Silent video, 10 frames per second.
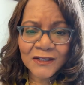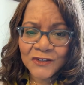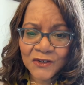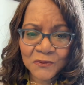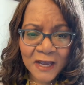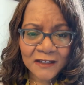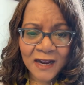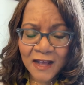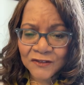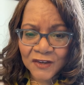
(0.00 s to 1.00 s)
no matter
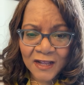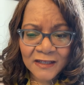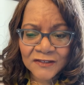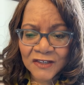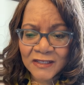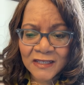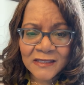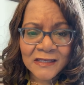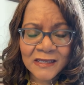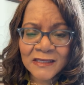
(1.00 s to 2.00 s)
how challenging this
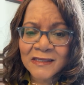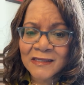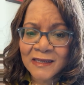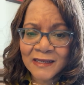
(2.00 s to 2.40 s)
is,